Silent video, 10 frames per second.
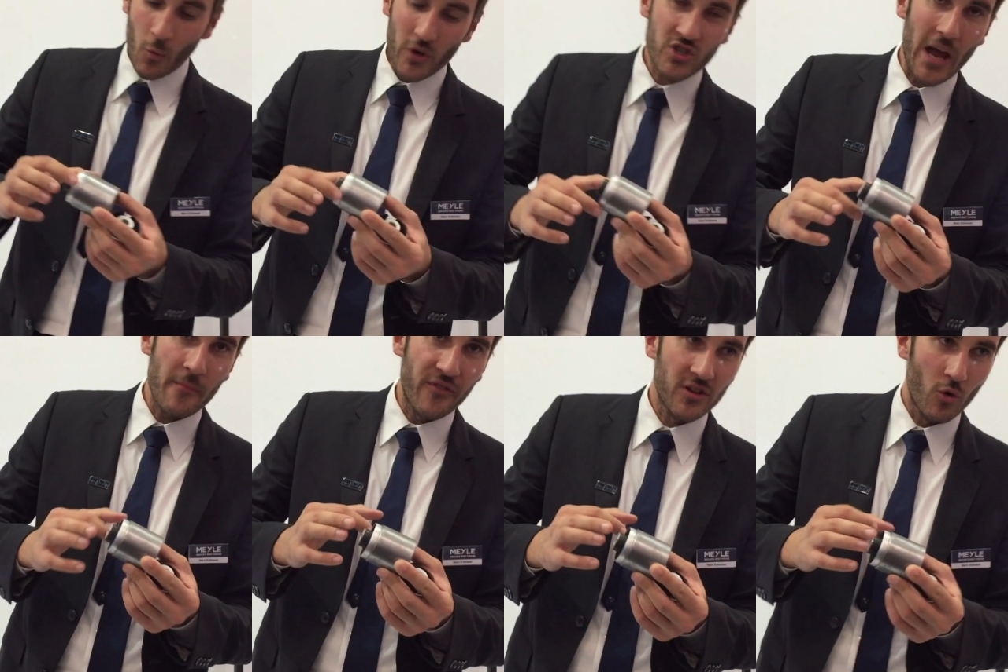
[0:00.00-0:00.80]
We
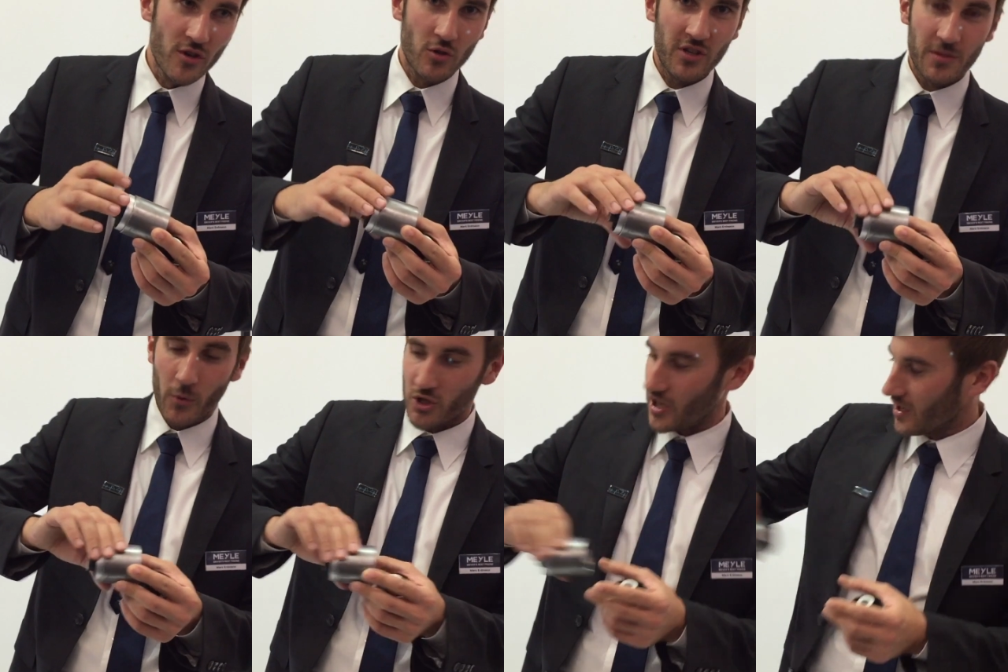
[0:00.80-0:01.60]
chamfered also this
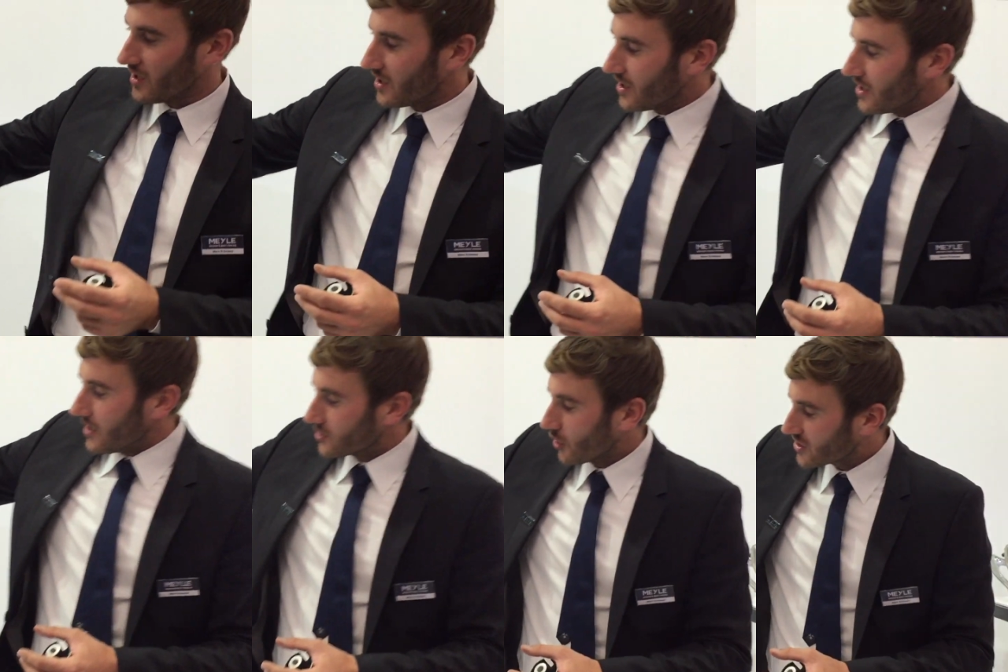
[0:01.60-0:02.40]
bushing,
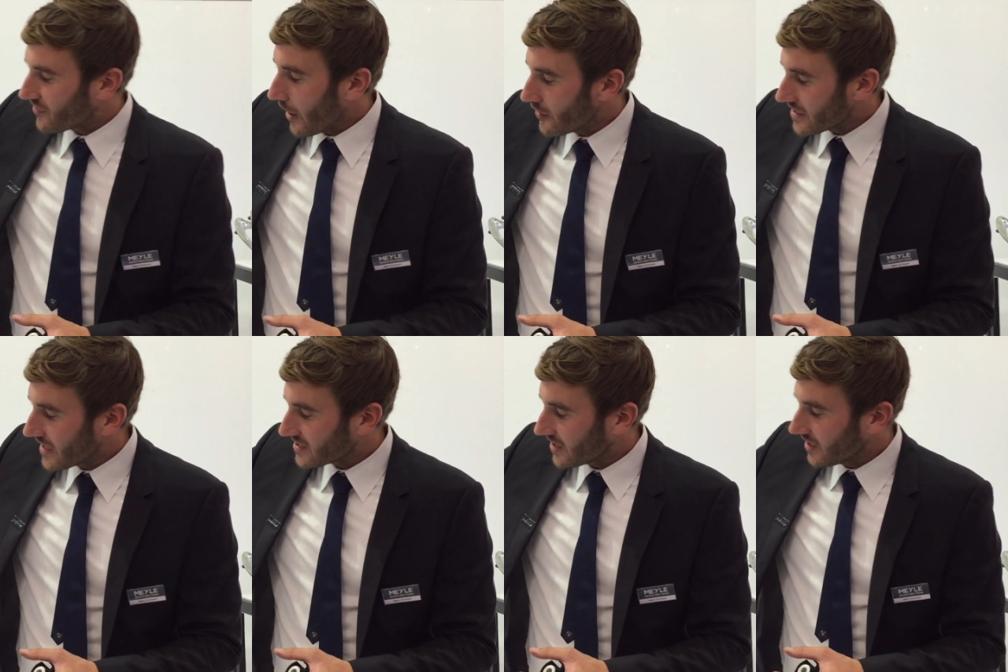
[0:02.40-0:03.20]
so it's very
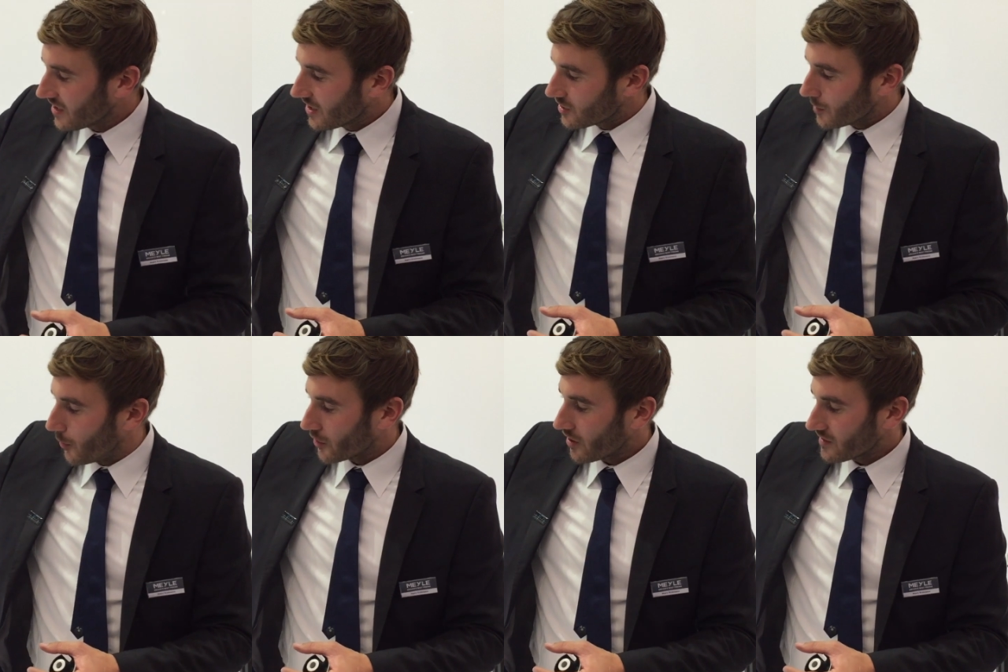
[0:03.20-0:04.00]
easy to
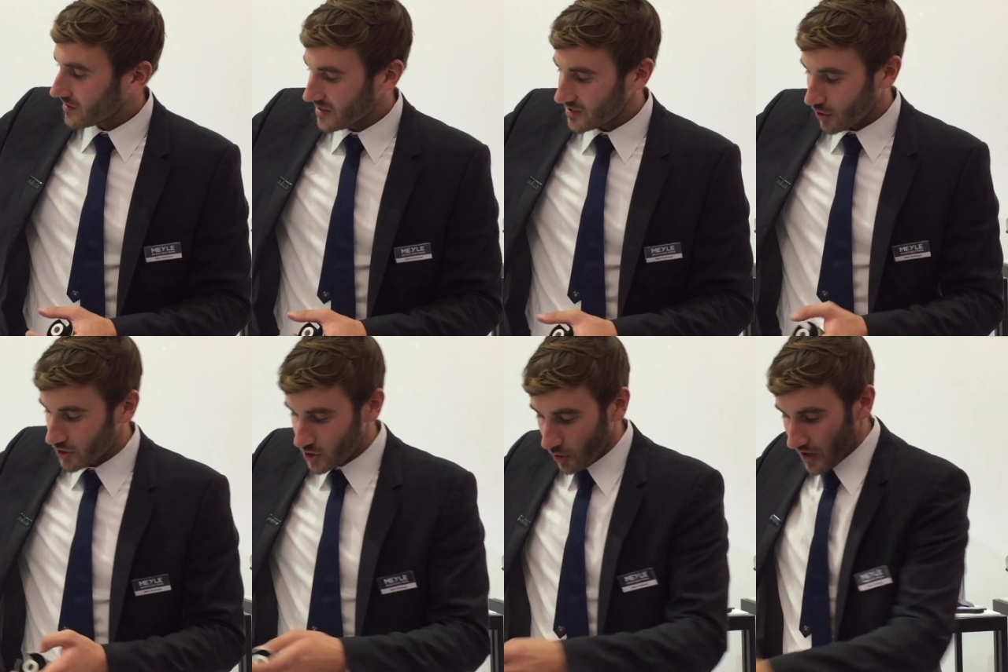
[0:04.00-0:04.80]
put on this
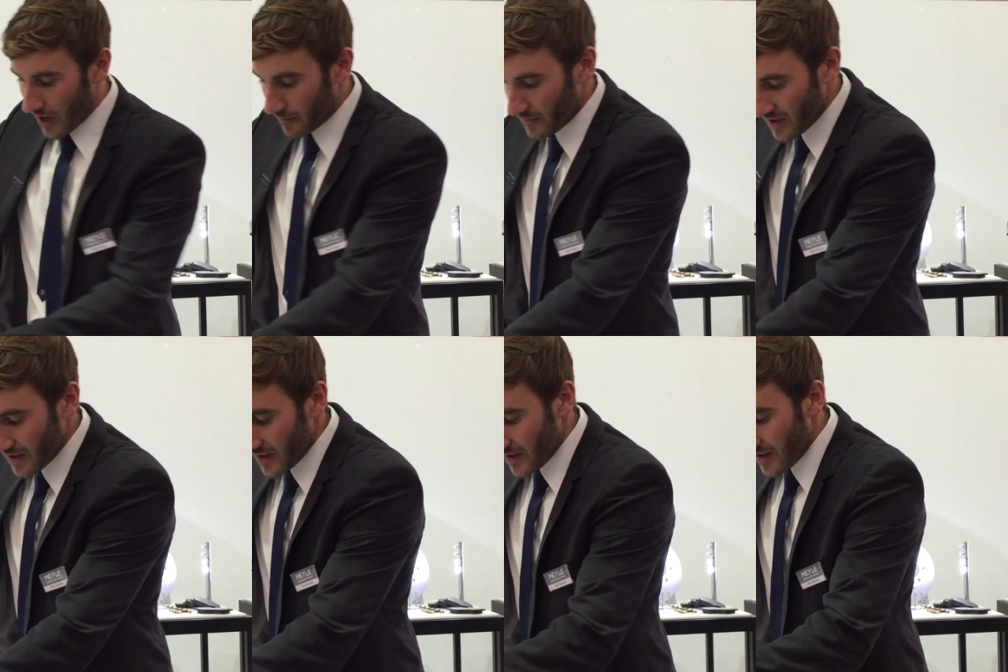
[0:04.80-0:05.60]
control arm.
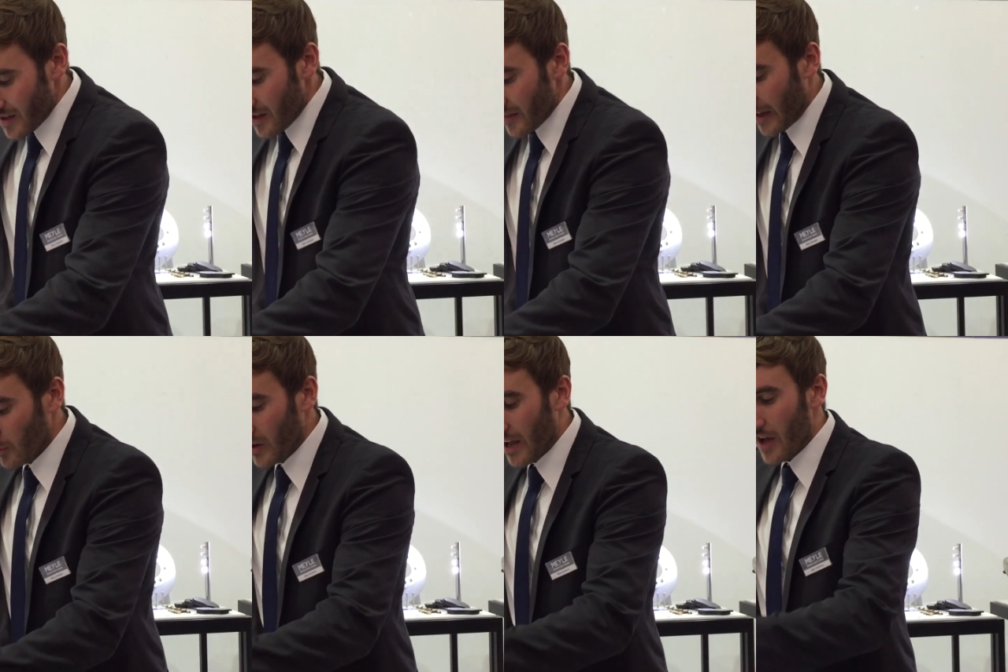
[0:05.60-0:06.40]
Then
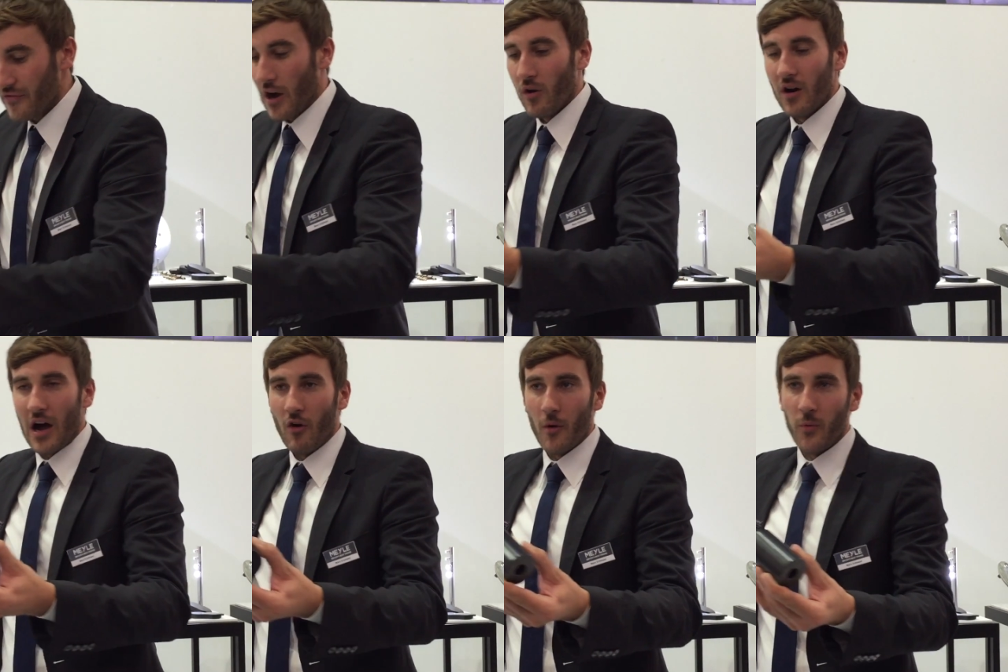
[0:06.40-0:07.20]
we have
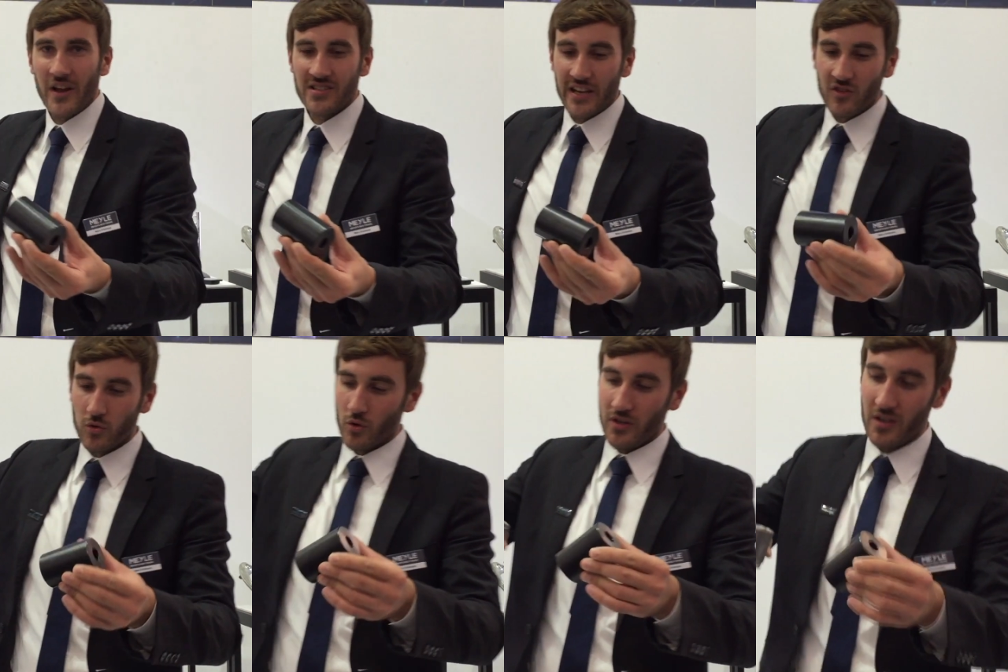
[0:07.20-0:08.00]
our press-in
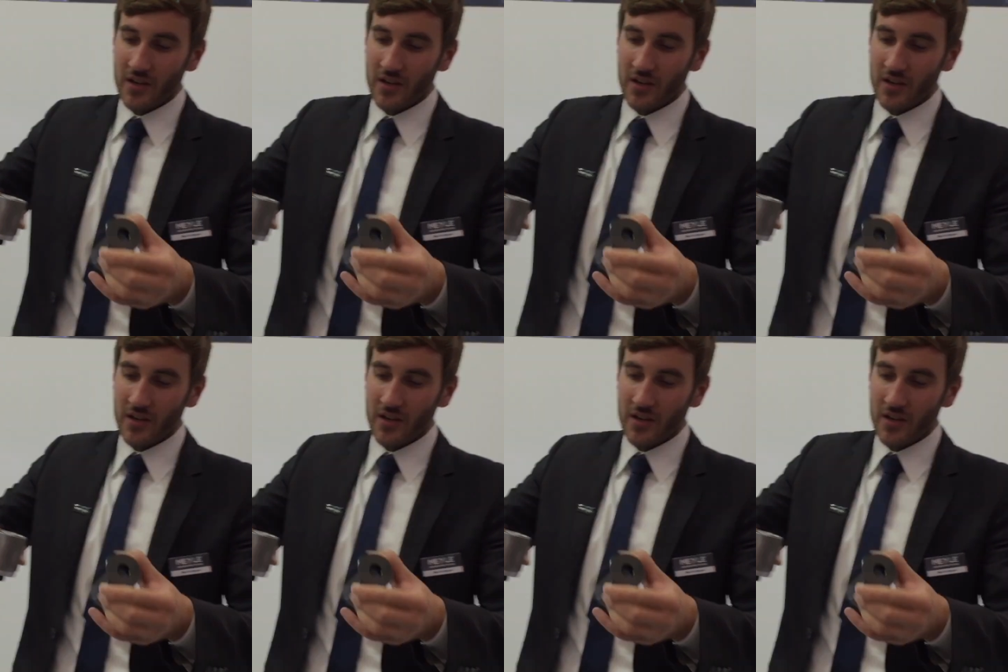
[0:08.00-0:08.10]
tool,